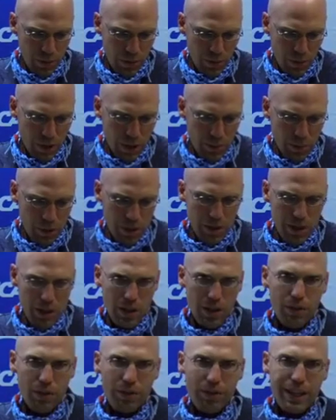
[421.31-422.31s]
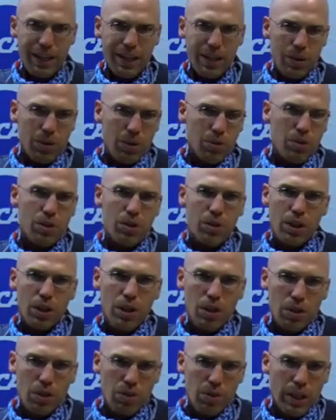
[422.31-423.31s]
we were able to find Coach
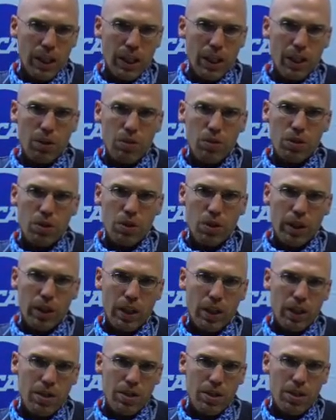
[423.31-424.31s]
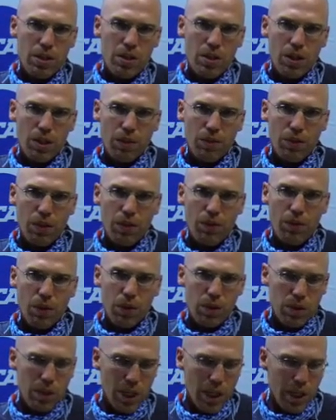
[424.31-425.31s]
Jill Uricki, who's joining us this year for the
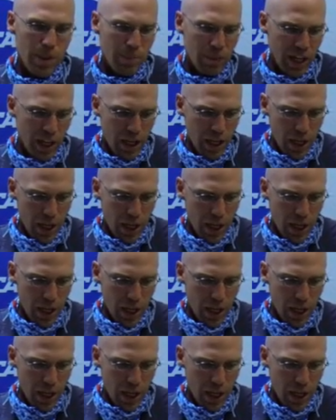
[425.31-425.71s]
first time.